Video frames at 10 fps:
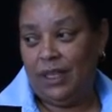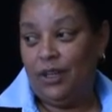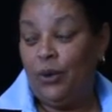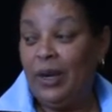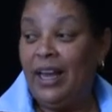
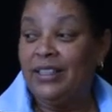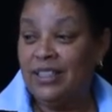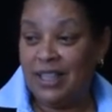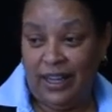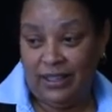Your client
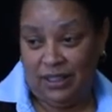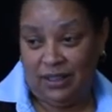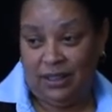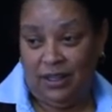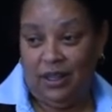signs
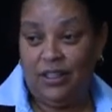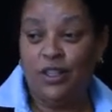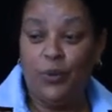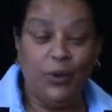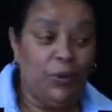it.
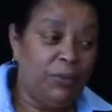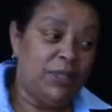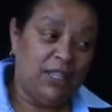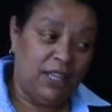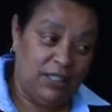So when we
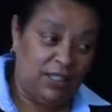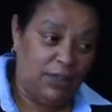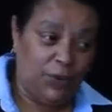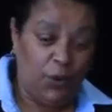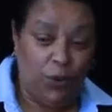present it
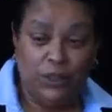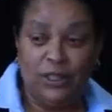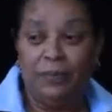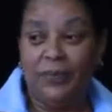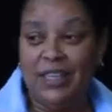in court,
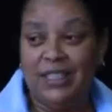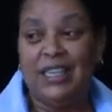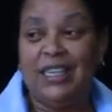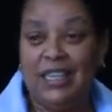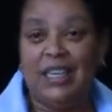it's
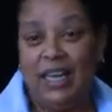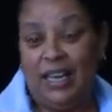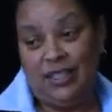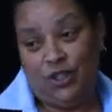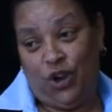a
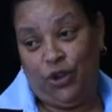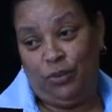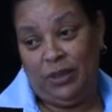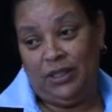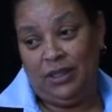legalized
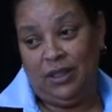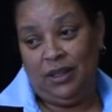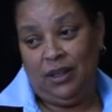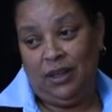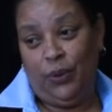document.
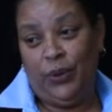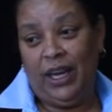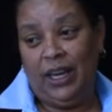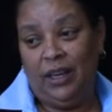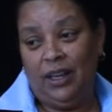
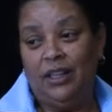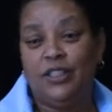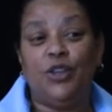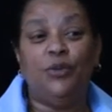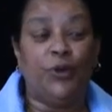Okay,
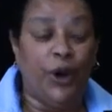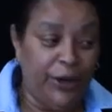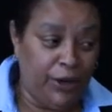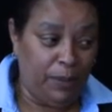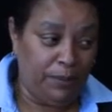so you've
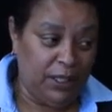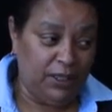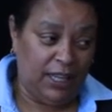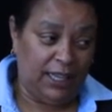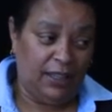got to
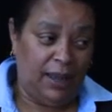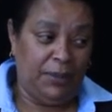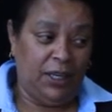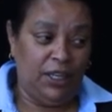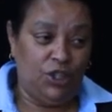complete that
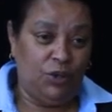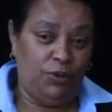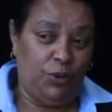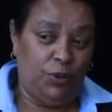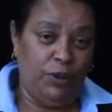application
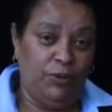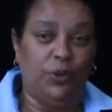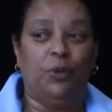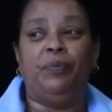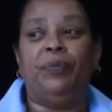form in full.